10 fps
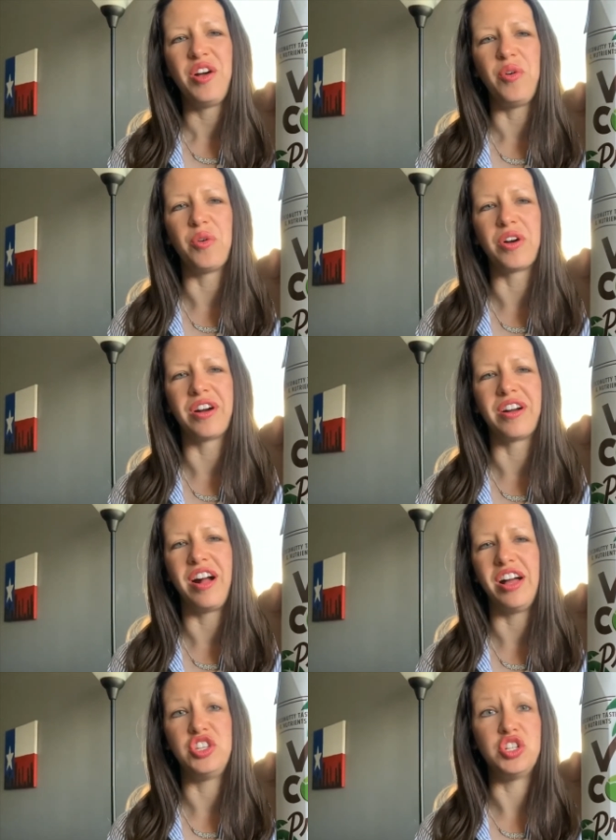or
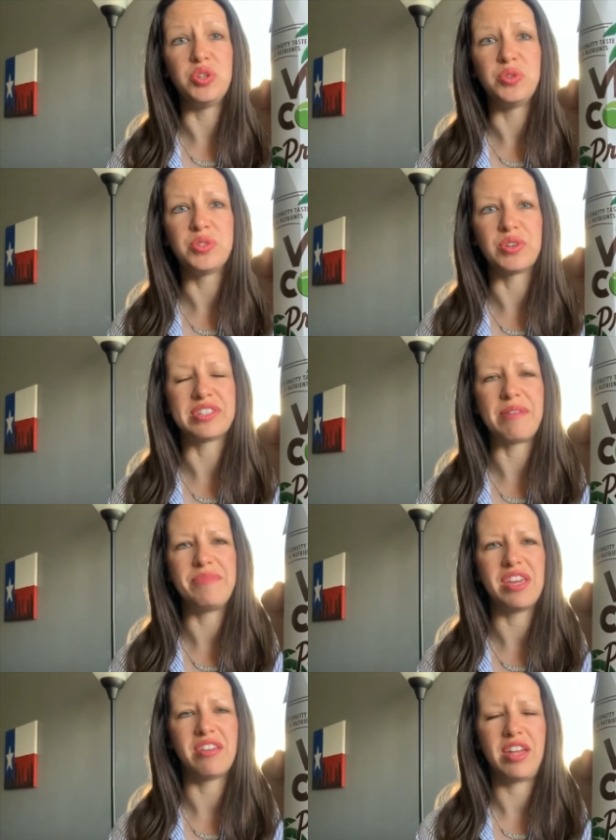a juice or
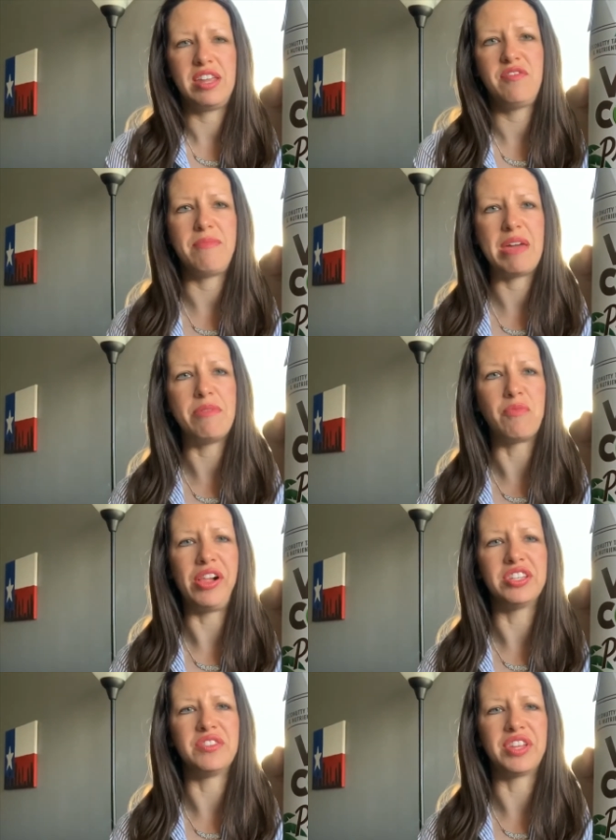something that even may have been
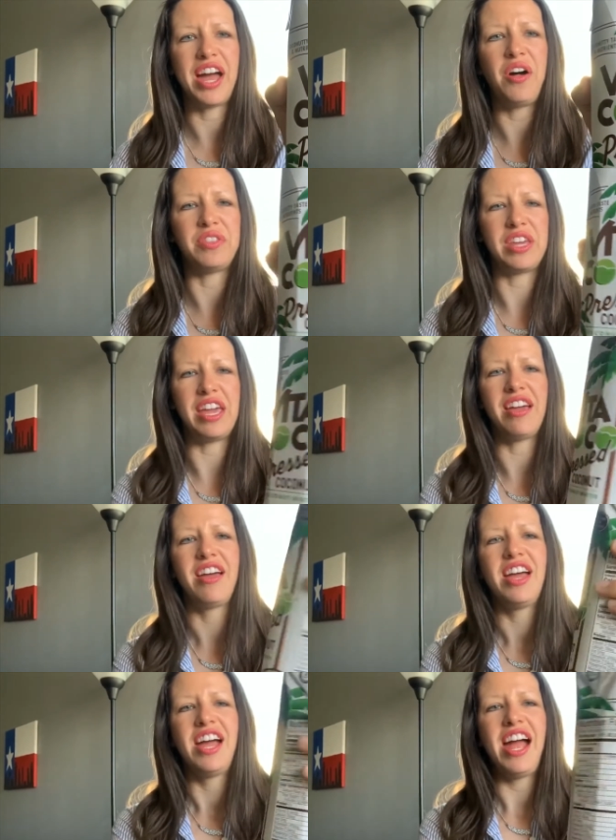relatively healthy
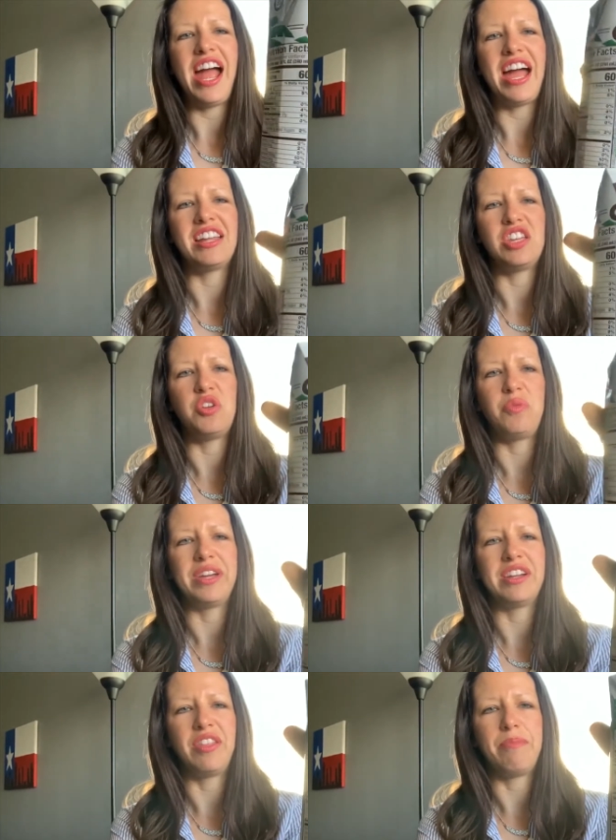and you
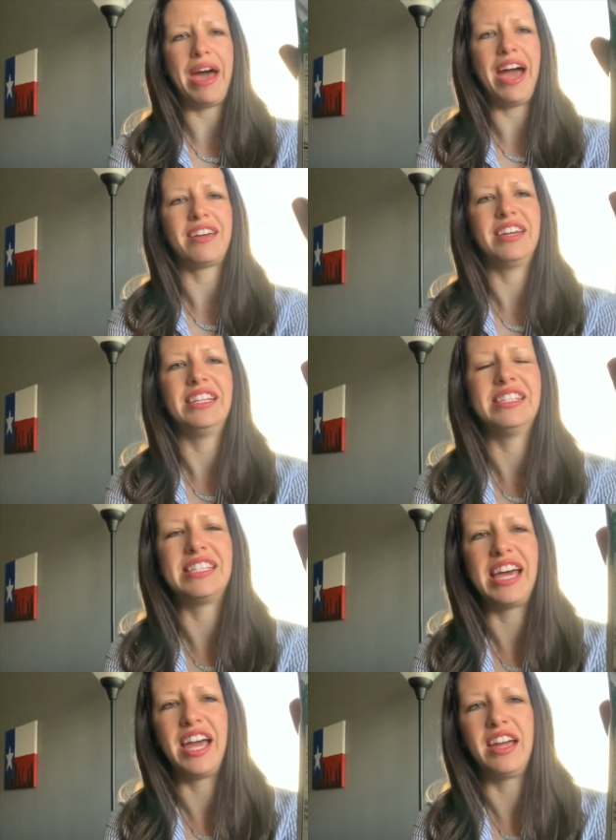went on the back and
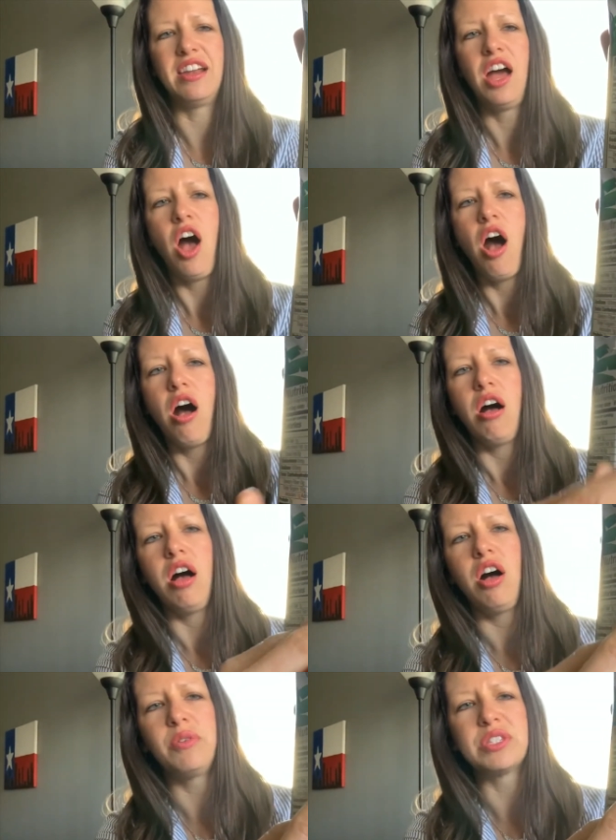said,
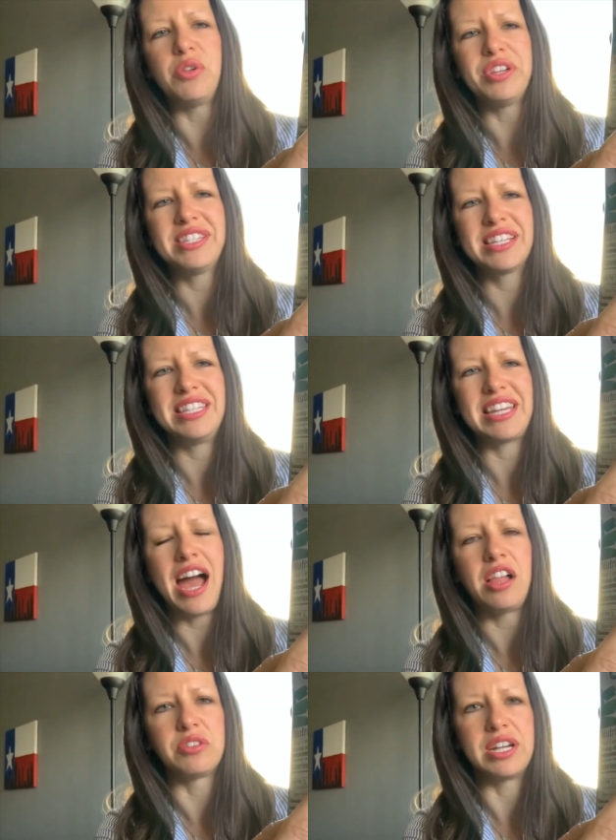oh, it's only 60
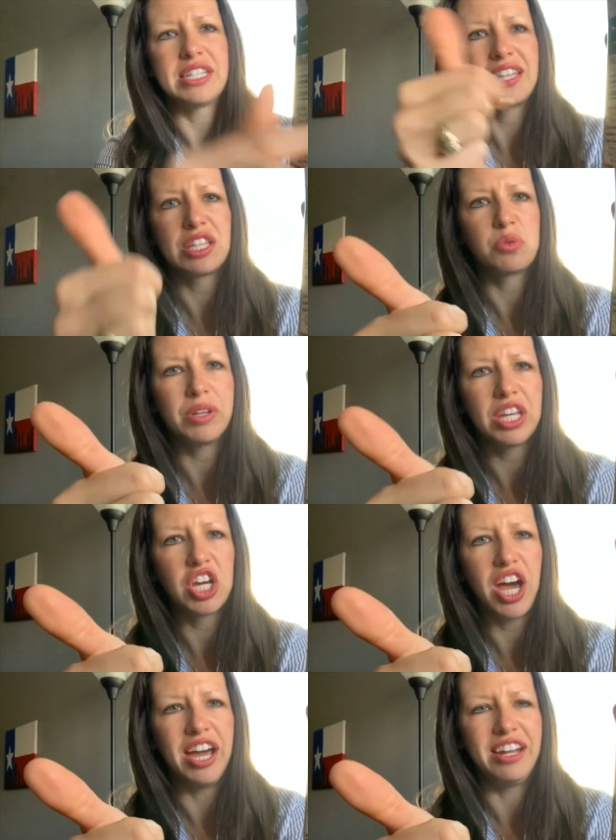calories. That's really good,